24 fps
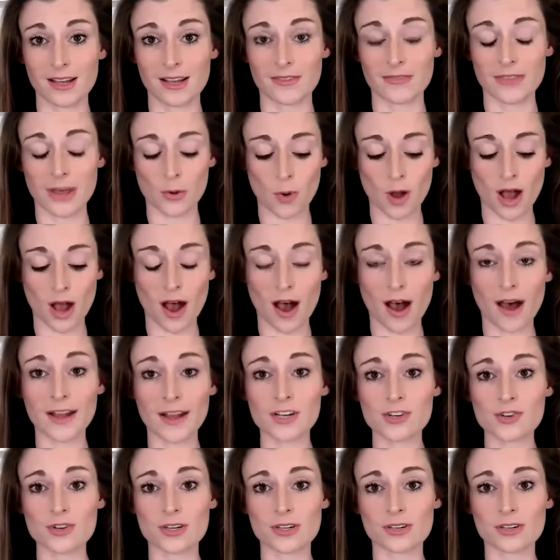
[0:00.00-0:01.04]
there were
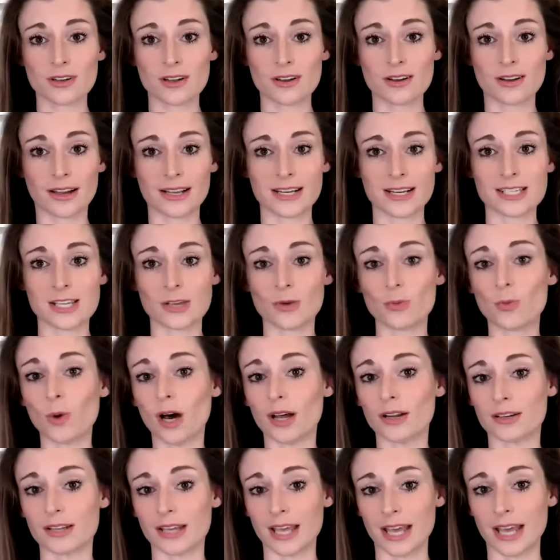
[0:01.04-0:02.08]

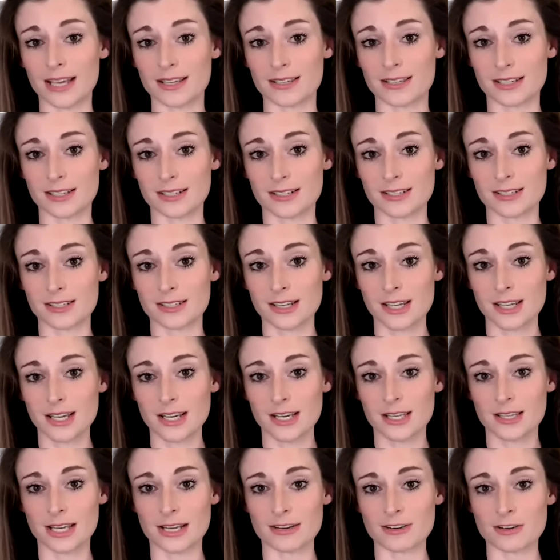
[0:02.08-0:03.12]
191 cases
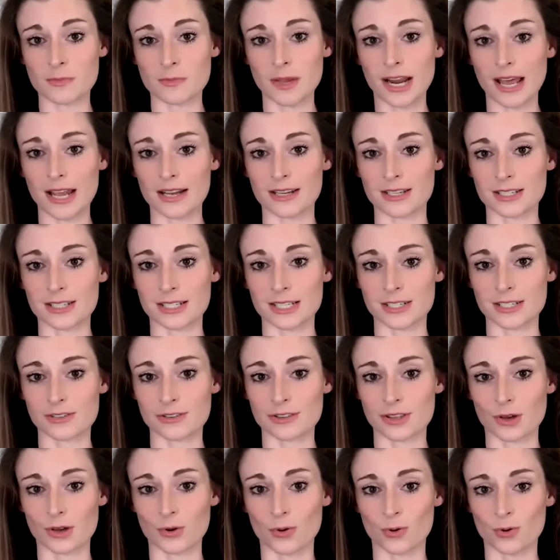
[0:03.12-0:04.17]
that had been entered into
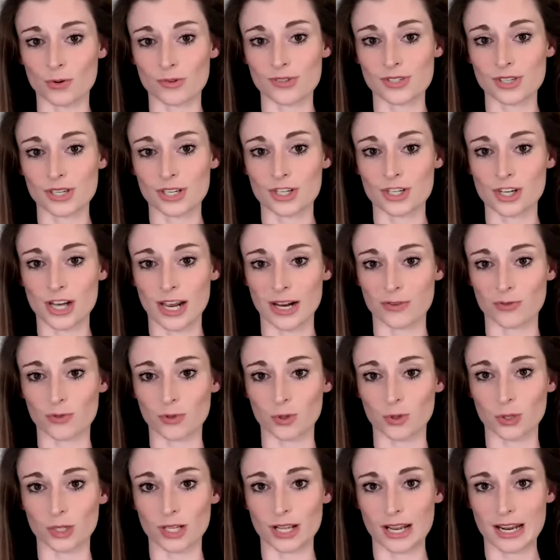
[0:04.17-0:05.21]
the court's
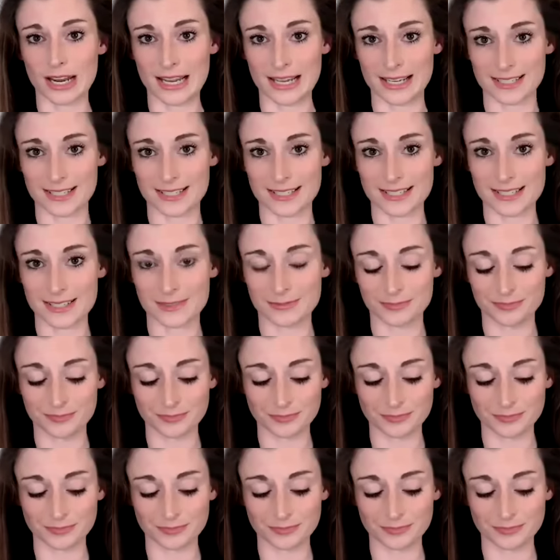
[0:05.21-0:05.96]
general list.